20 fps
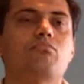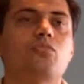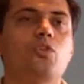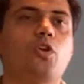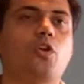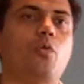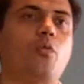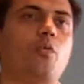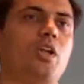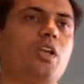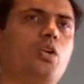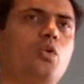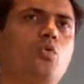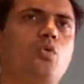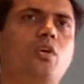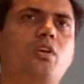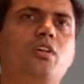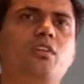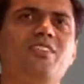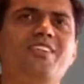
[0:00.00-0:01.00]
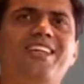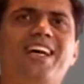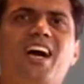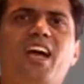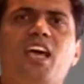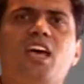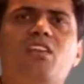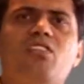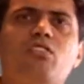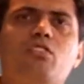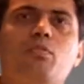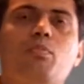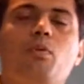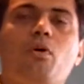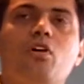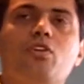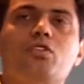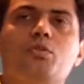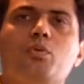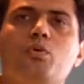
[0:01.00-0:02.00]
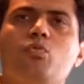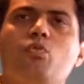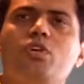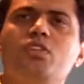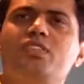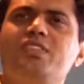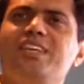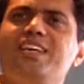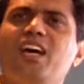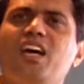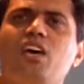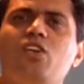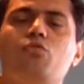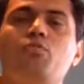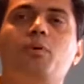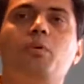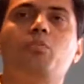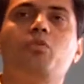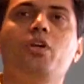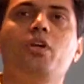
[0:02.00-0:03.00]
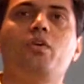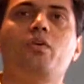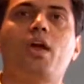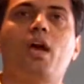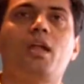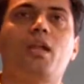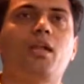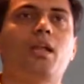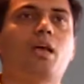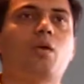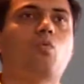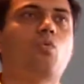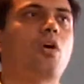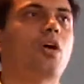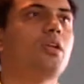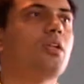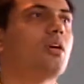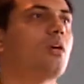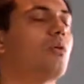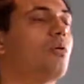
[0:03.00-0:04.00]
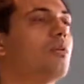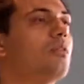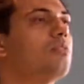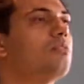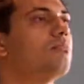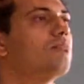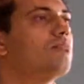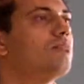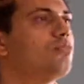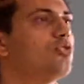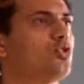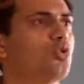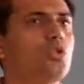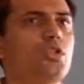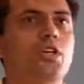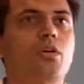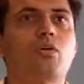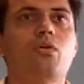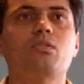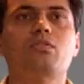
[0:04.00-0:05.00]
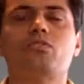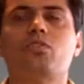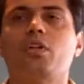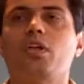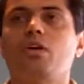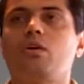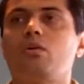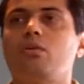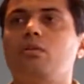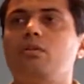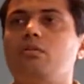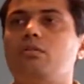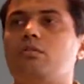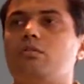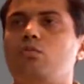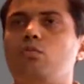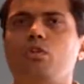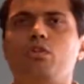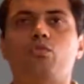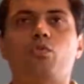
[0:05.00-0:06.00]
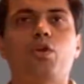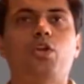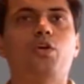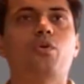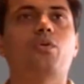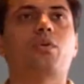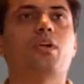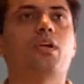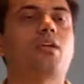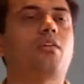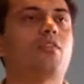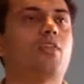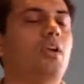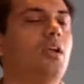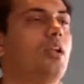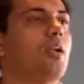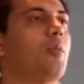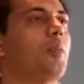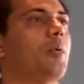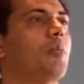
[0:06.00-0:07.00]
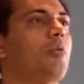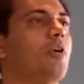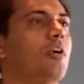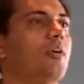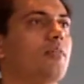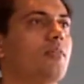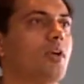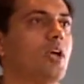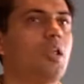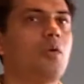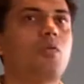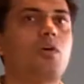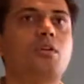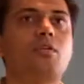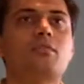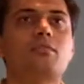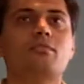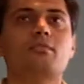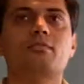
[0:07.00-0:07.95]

you know, when you were youngest possible? What's the youngest memory you carry? Like one year old? two year old, three year old? What, what do you re really remember? Anyone?